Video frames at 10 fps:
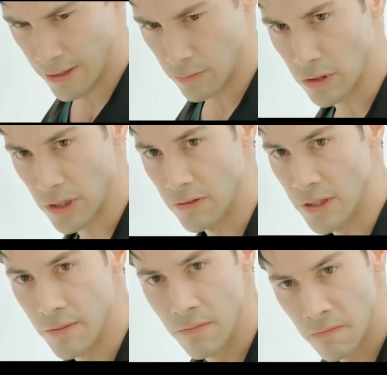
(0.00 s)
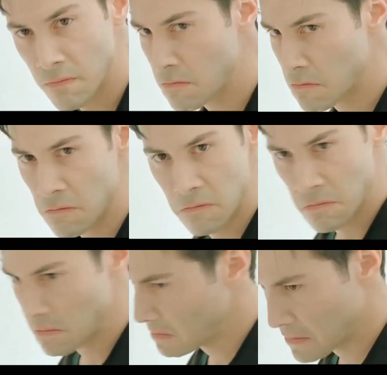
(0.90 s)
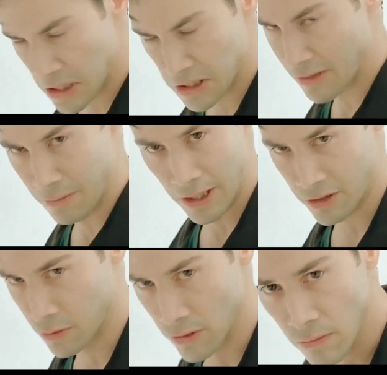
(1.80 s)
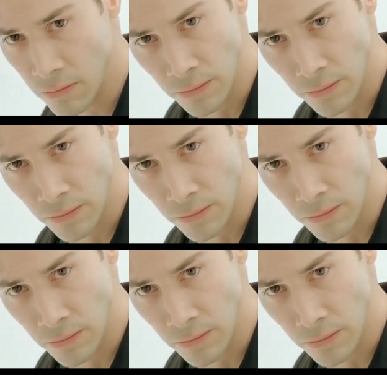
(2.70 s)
I don't believe it. It's not possible.